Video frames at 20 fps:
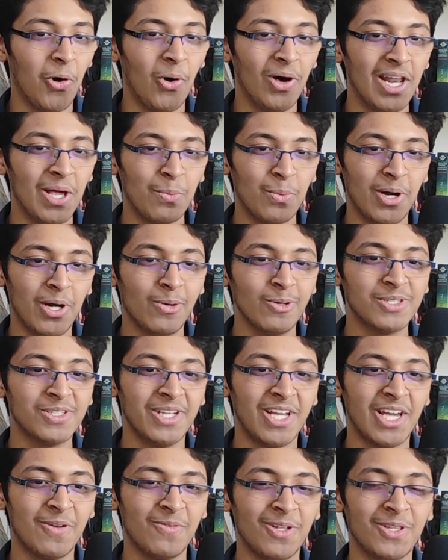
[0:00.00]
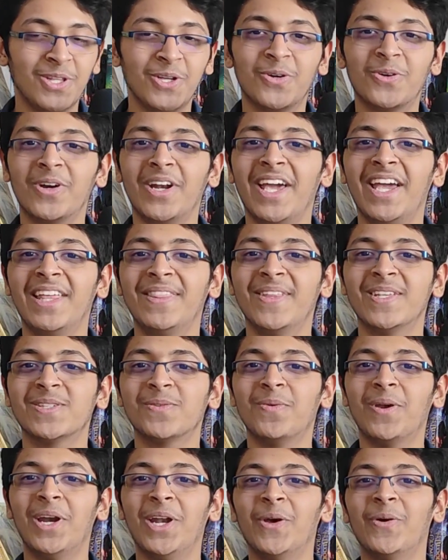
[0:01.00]
all I wanted to share with you today in this
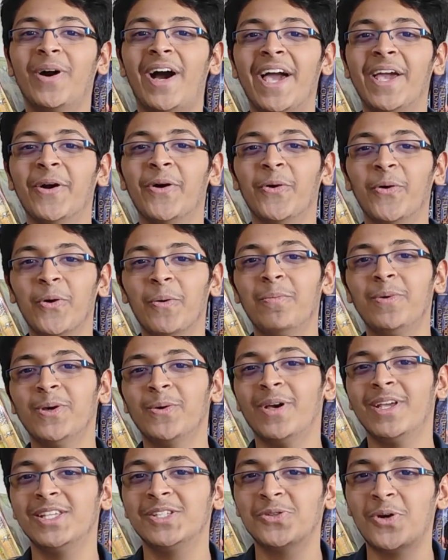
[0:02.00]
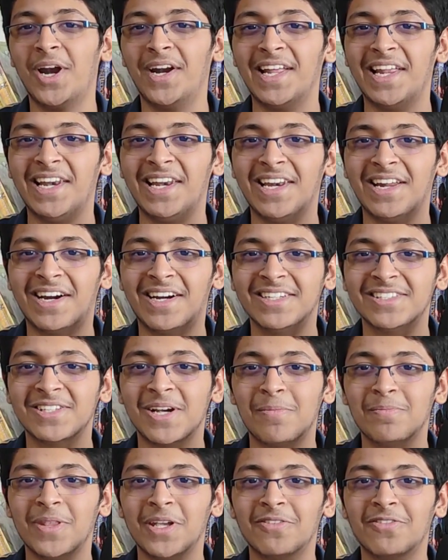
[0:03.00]
video. I hope you enjoyed and learned
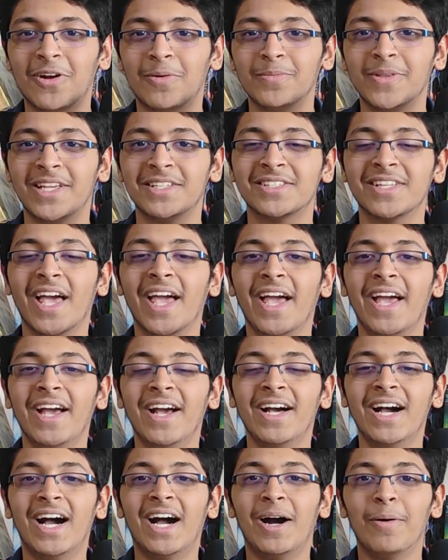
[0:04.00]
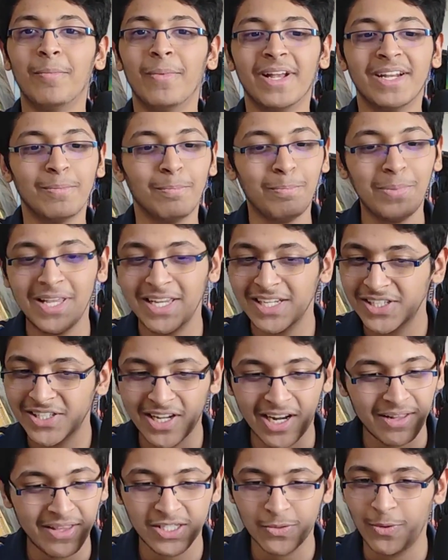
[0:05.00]
something from this. Please
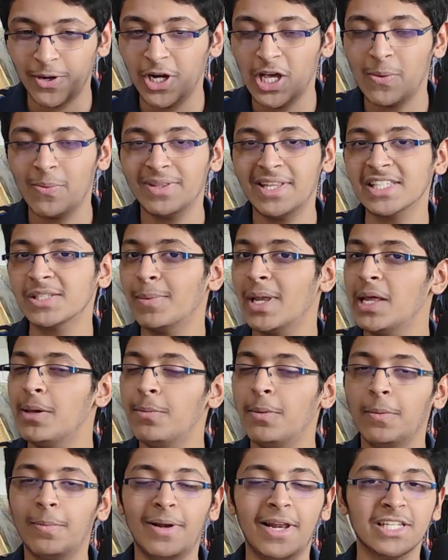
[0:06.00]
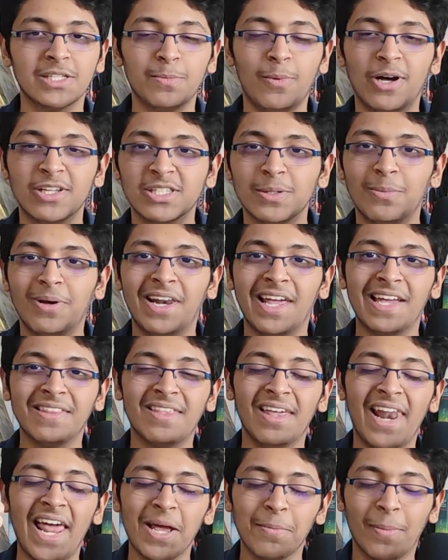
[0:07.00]
share this video with as many people as possible.
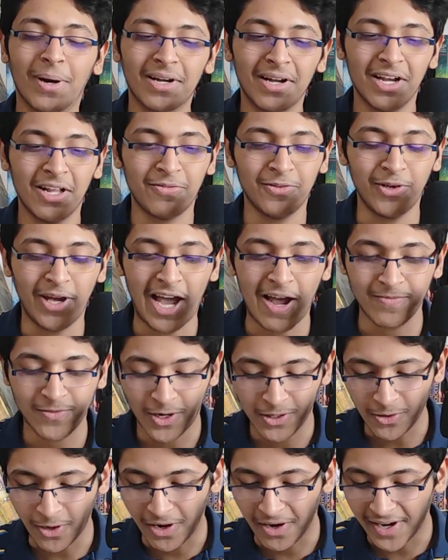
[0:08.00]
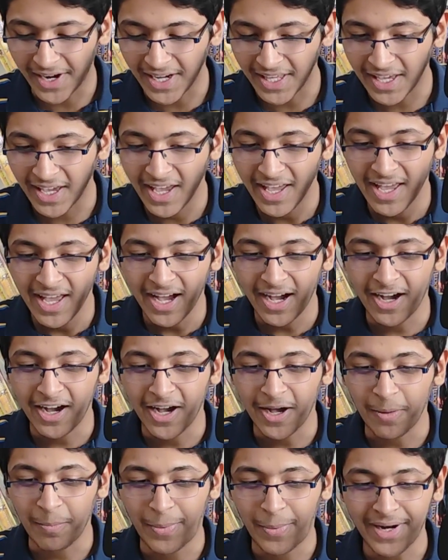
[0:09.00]
Hit the like button if you have not already.
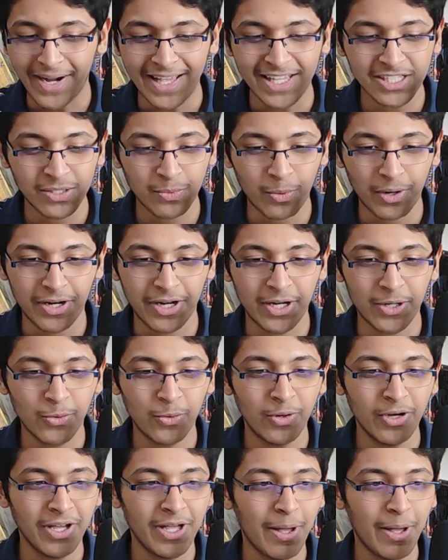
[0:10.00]
But I just wanted to